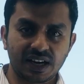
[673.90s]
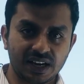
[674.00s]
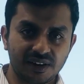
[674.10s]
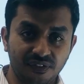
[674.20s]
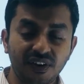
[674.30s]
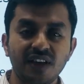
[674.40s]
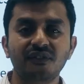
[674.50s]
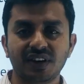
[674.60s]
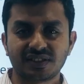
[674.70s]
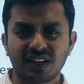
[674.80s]

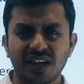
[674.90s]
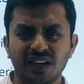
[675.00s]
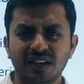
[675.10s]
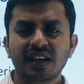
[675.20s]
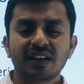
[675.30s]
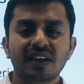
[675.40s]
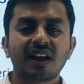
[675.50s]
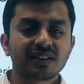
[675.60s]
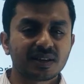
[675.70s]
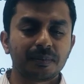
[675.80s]
frameworks. Like there are
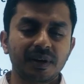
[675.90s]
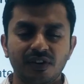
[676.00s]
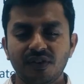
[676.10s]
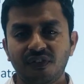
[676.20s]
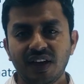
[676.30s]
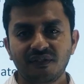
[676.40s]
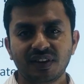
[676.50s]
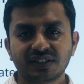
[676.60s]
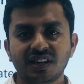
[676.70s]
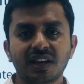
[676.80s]
some frameworks
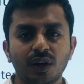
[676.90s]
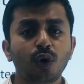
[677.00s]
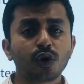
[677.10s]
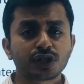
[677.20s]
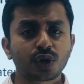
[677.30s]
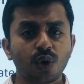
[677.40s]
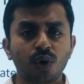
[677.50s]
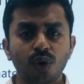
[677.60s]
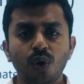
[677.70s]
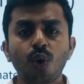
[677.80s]
like COSCO,
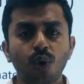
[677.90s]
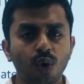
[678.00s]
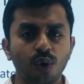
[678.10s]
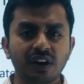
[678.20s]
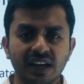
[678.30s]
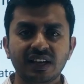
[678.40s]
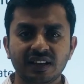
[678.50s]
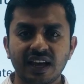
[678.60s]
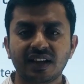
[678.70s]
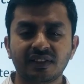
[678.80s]
COCO, like
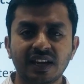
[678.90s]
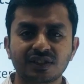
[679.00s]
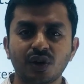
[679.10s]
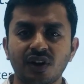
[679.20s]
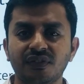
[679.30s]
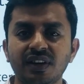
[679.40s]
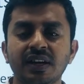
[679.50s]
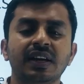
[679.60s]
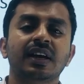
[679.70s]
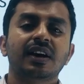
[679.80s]
that sort of
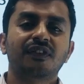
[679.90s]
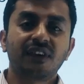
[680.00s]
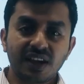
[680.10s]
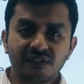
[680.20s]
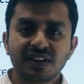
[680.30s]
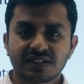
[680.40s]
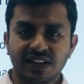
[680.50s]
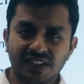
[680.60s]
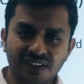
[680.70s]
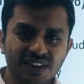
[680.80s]
frameworks are
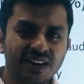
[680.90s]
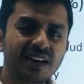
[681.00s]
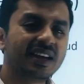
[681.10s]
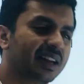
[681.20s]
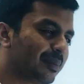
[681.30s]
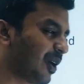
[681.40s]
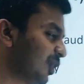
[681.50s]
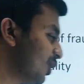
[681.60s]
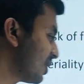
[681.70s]
there. We'll learn about those